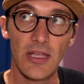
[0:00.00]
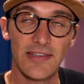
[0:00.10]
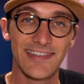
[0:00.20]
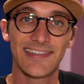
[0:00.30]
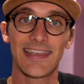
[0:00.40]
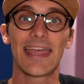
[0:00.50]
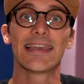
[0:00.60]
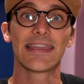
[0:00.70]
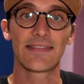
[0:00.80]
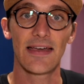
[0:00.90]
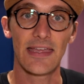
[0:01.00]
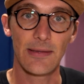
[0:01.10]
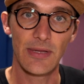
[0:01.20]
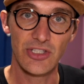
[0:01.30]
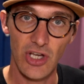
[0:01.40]
scaling that
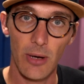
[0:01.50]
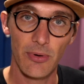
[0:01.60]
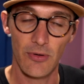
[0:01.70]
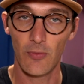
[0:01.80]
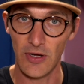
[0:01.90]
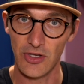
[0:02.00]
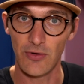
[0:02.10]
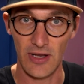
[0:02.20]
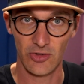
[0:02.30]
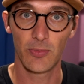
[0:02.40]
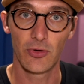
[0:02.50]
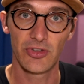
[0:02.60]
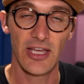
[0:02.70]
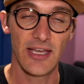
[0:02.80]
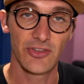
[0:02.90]
image up when you export
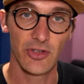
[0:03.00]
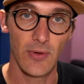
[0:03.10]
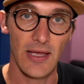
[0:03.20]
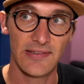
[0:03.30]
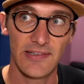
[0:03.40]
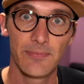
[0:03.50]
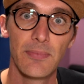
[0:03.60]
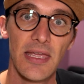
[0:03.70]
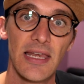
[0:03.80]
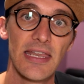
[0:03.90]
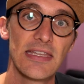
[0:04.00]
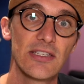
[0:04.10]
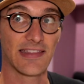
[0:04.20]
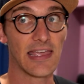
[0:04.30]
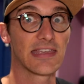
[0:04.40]
it at 2x, it's merely
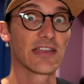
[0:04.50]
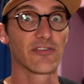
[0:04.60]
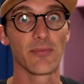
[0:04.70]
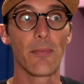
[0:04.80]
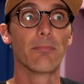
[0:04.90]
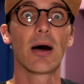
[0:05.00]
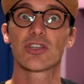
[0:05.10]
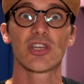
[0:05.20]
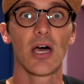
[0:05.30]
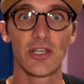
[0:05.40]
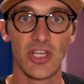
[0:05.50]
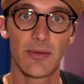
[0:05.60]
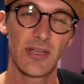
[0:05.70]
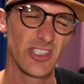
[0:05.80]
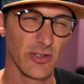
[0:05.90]
taking from a much larger image,